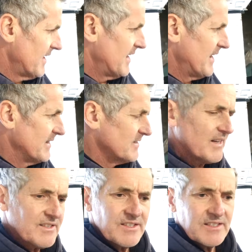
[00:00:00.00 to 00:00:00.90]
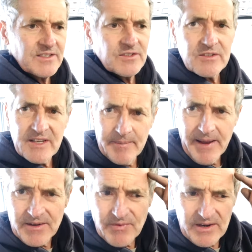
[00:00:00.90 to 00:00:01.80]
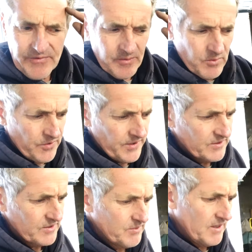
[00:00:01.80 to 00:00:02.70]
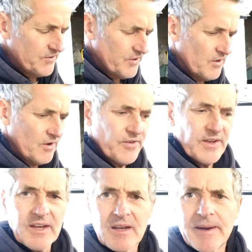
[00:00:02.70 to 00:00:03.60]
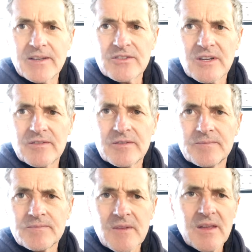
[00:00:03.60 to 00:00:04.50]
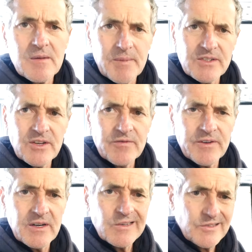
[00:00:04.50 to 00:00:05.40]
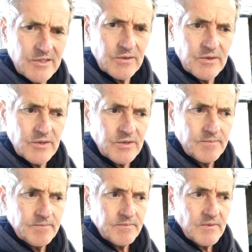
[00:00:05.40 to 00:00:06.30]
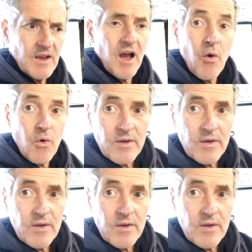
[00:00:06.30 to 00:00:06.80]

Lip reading: And I just need to get my head around a few more things as well, do a lot of thinking about stuff. But so far, so good. Oh,